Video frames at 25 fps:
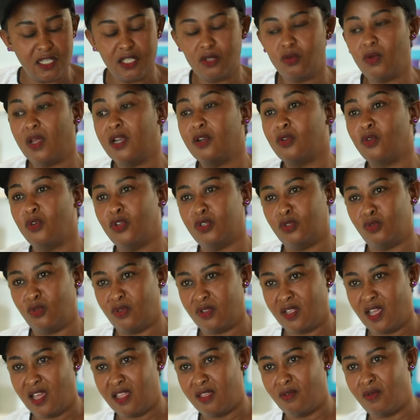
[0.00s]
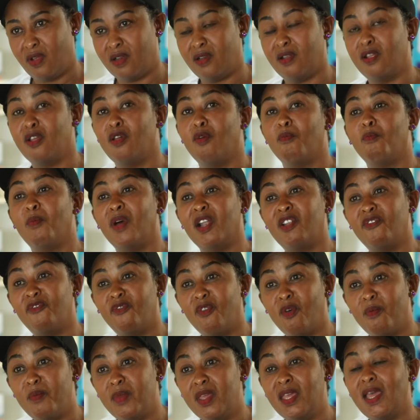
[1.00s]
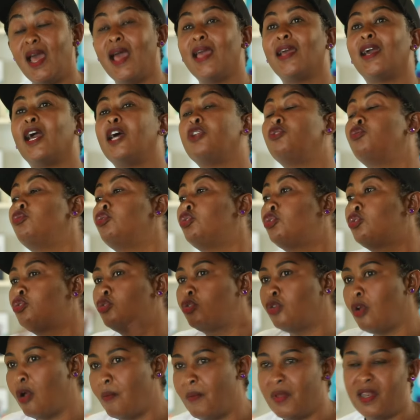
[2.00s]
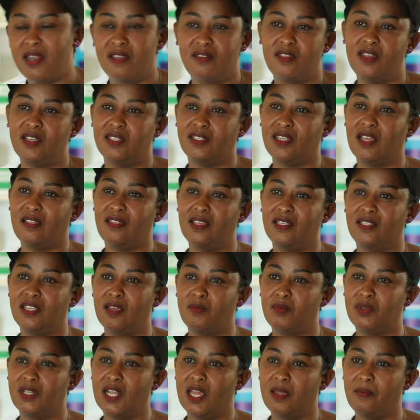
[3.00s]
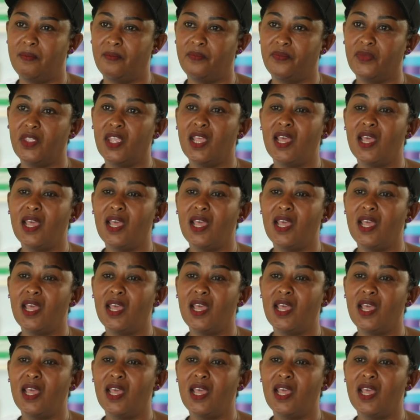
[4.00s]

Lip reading: this one, goes to the other one. But for me, I can do so many things at the same time.